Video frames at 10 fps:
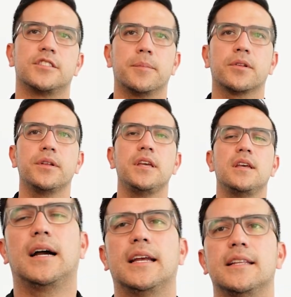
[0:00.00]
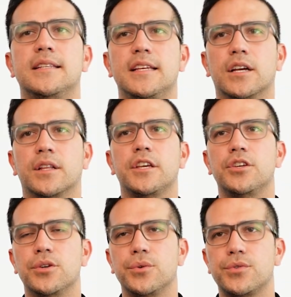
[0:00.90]
typically ideally
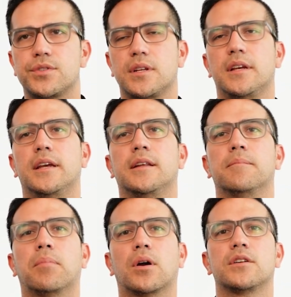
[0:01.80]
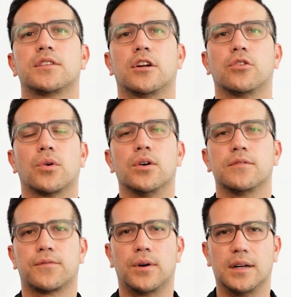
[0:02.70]
used in birds that are grown
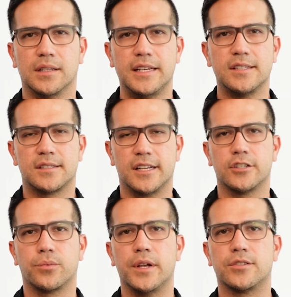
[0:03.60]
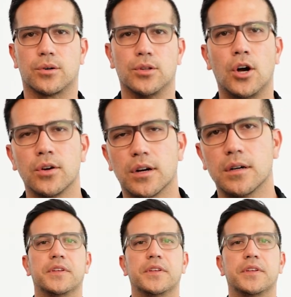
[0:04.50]
for at least 6 weeks or longer.